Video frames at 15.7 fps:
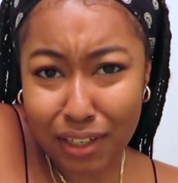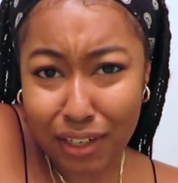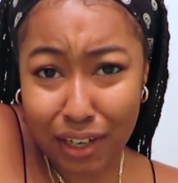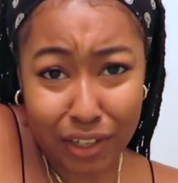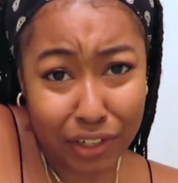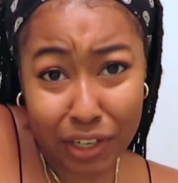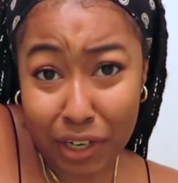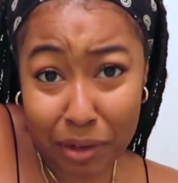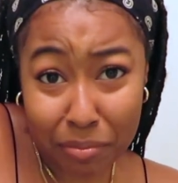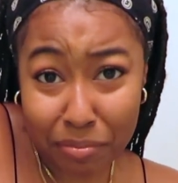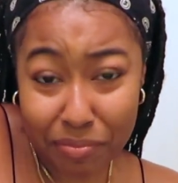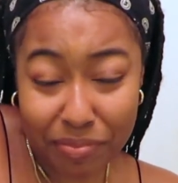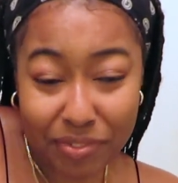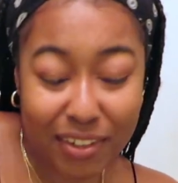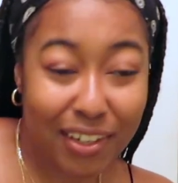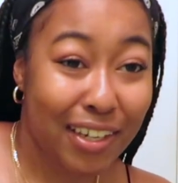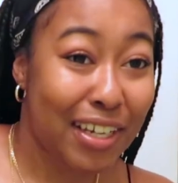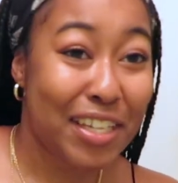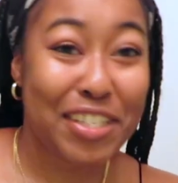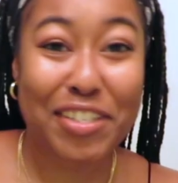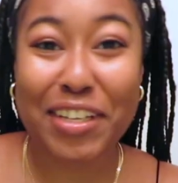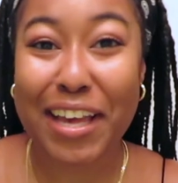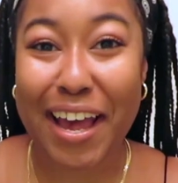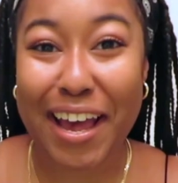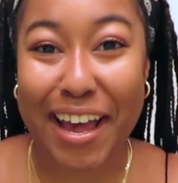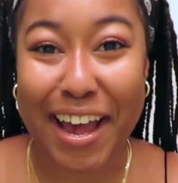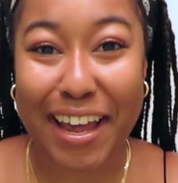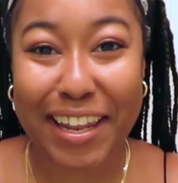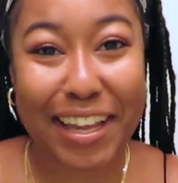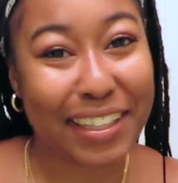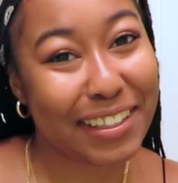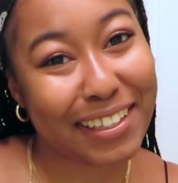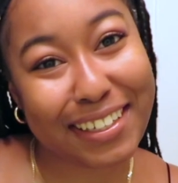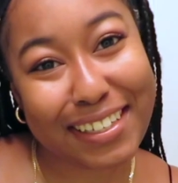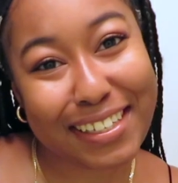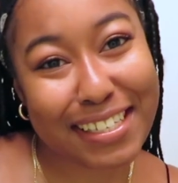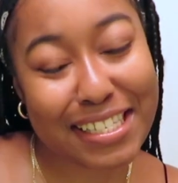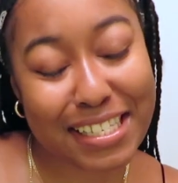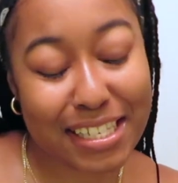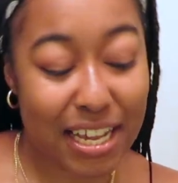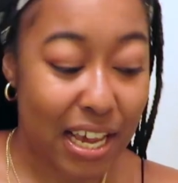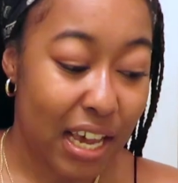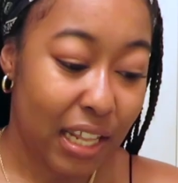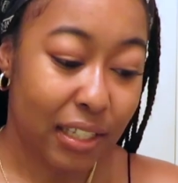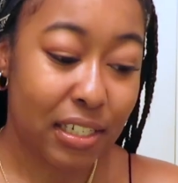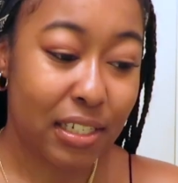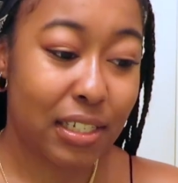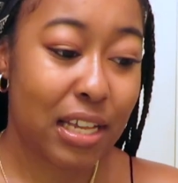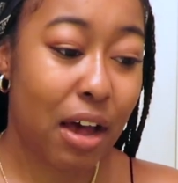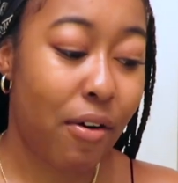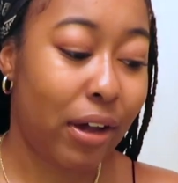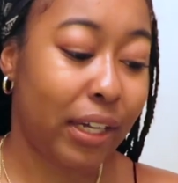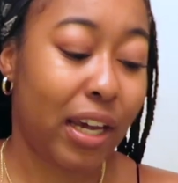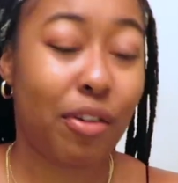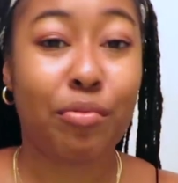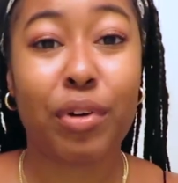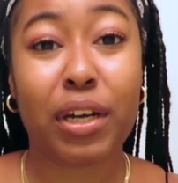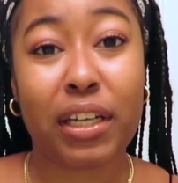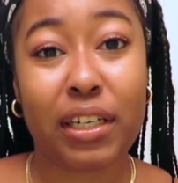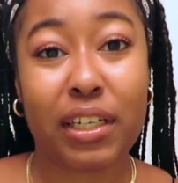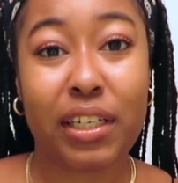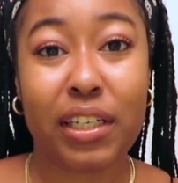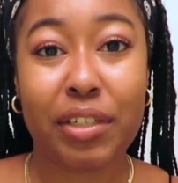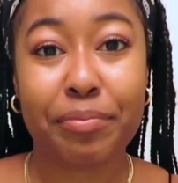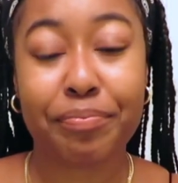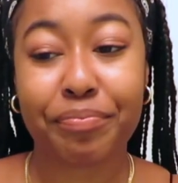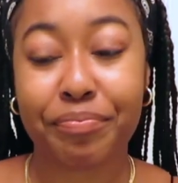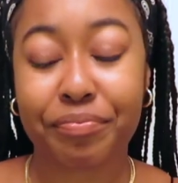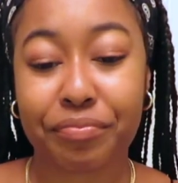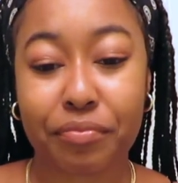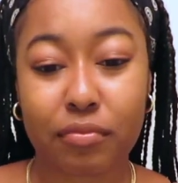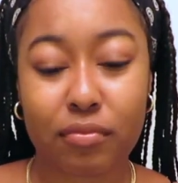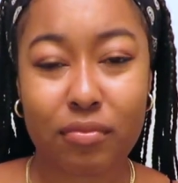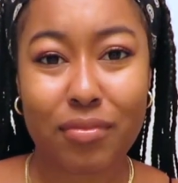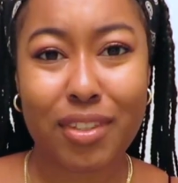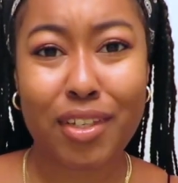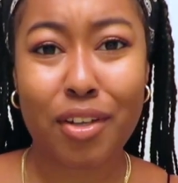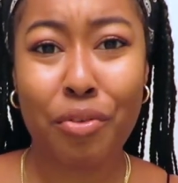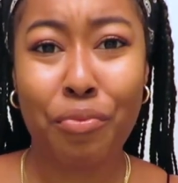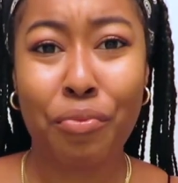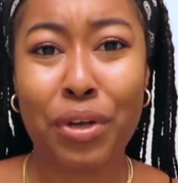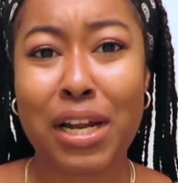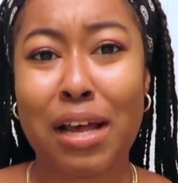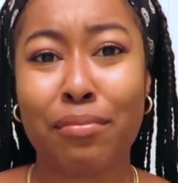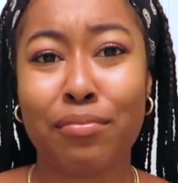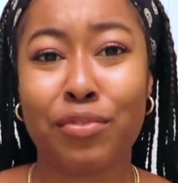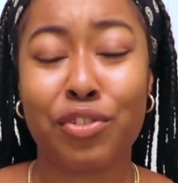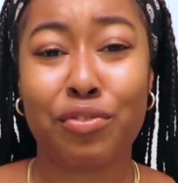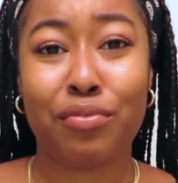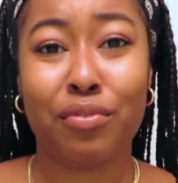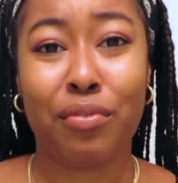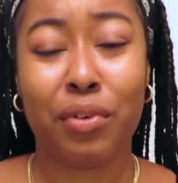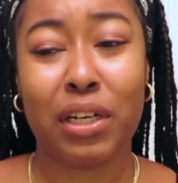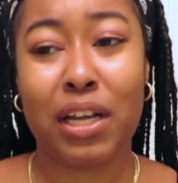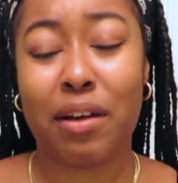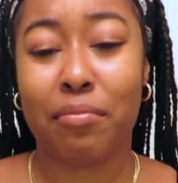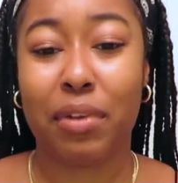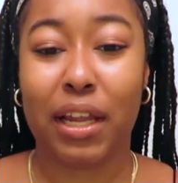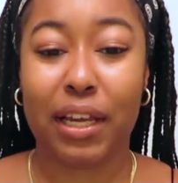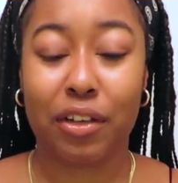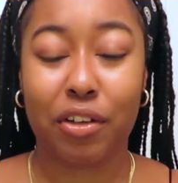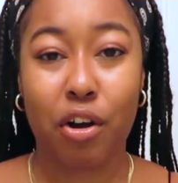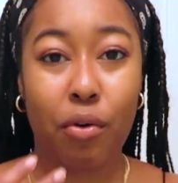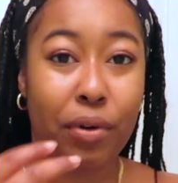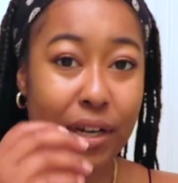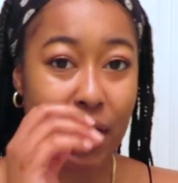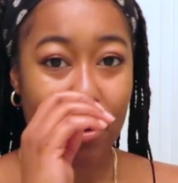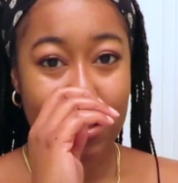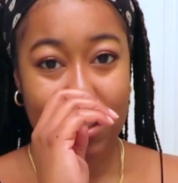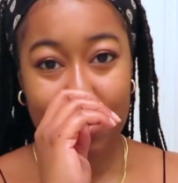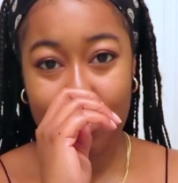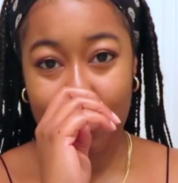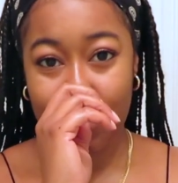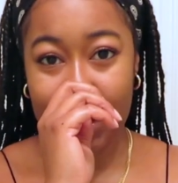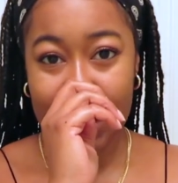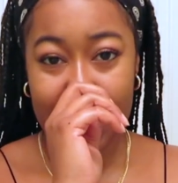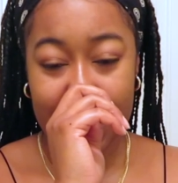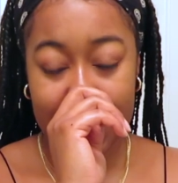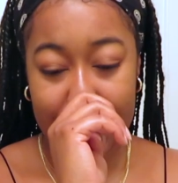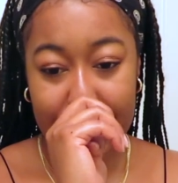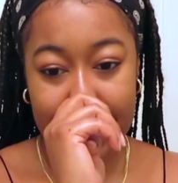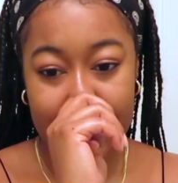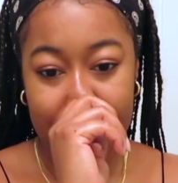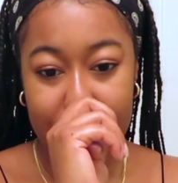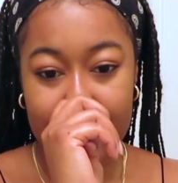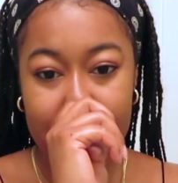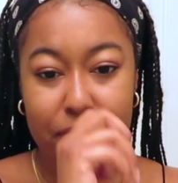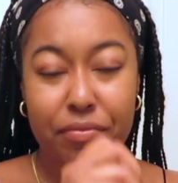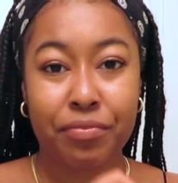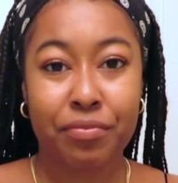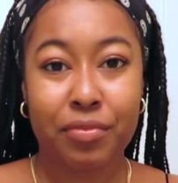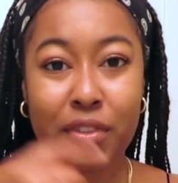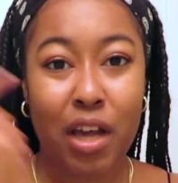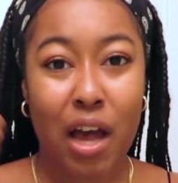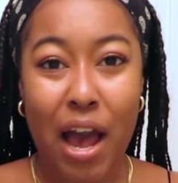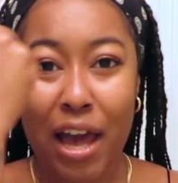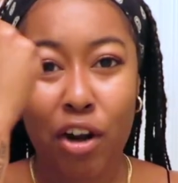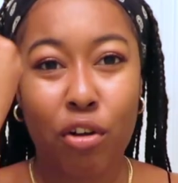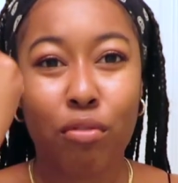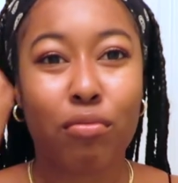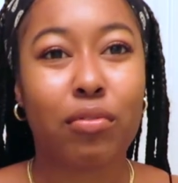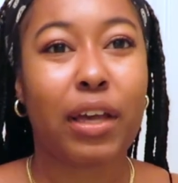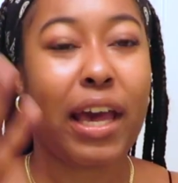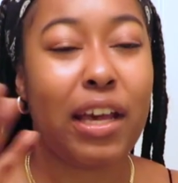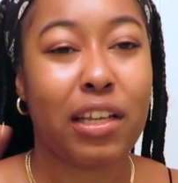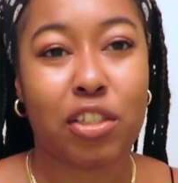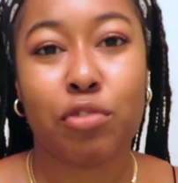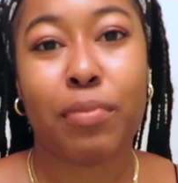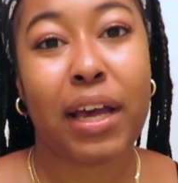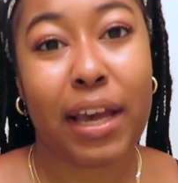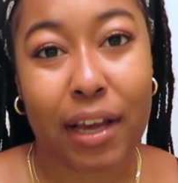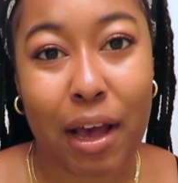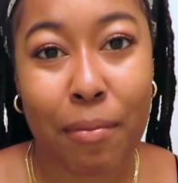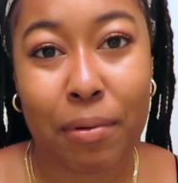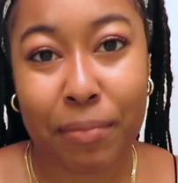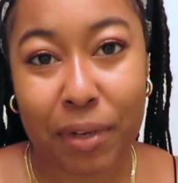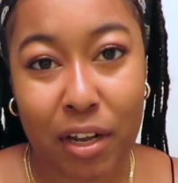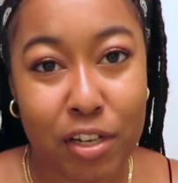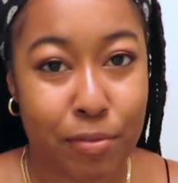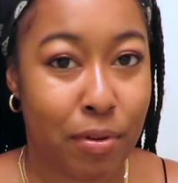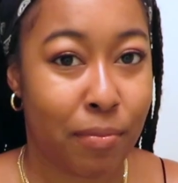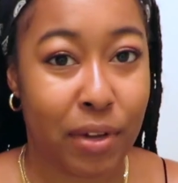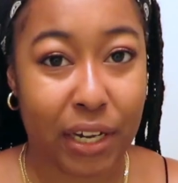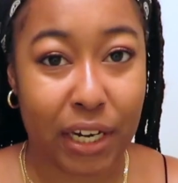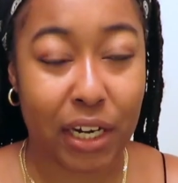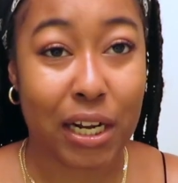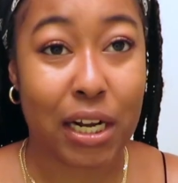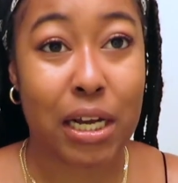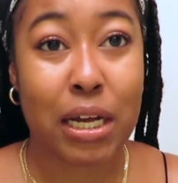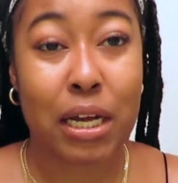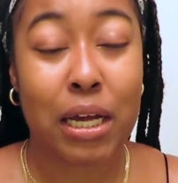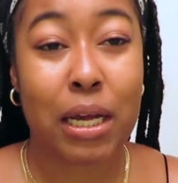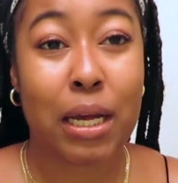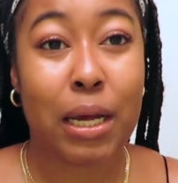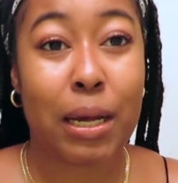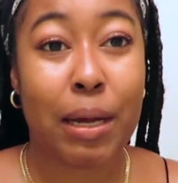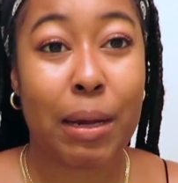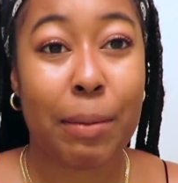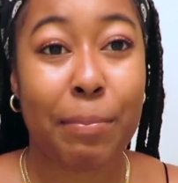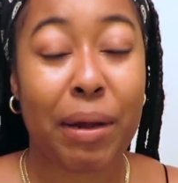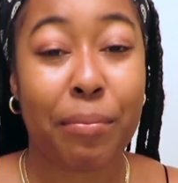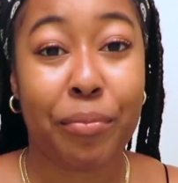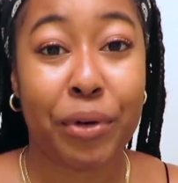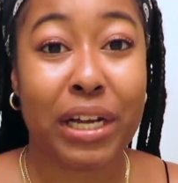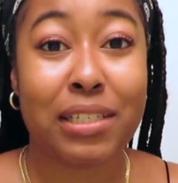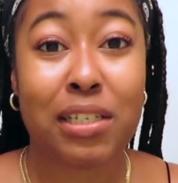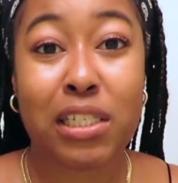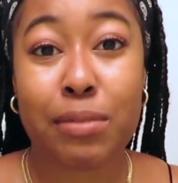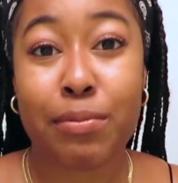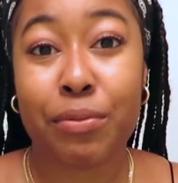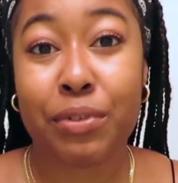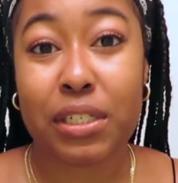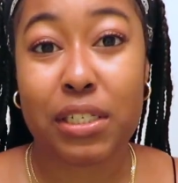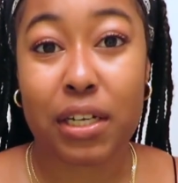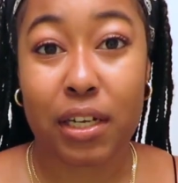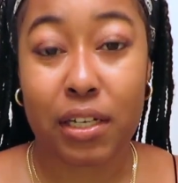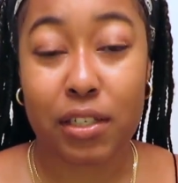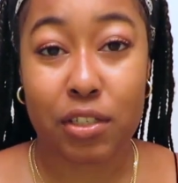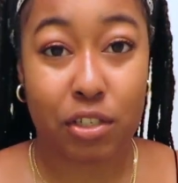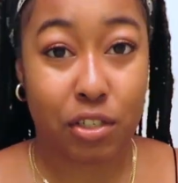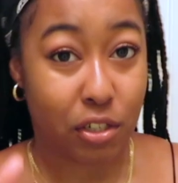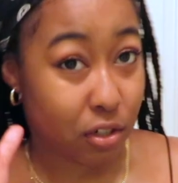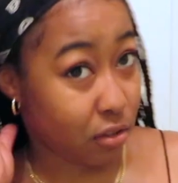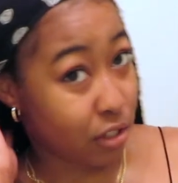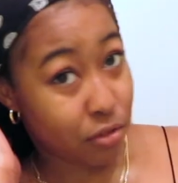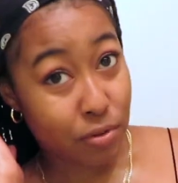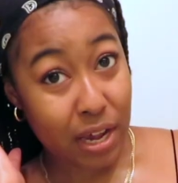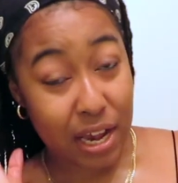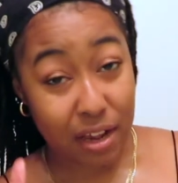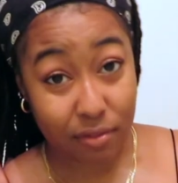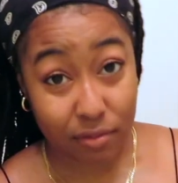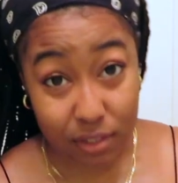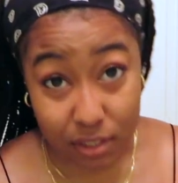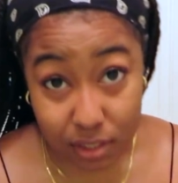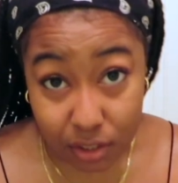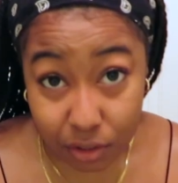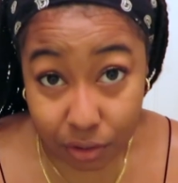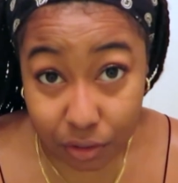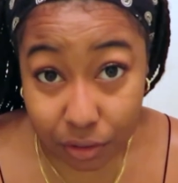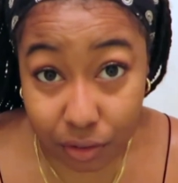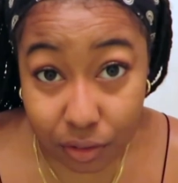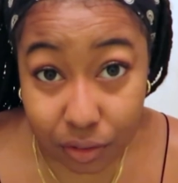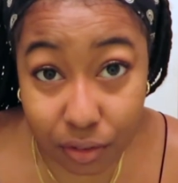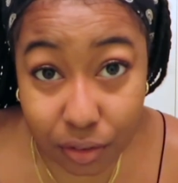Are you done? So yeah, I like this. This is how I get ready when I'm like going out somewhere. No, I don't. Okay, so I'm gonna be honest about my hair. My braids need to be redone. So I have this little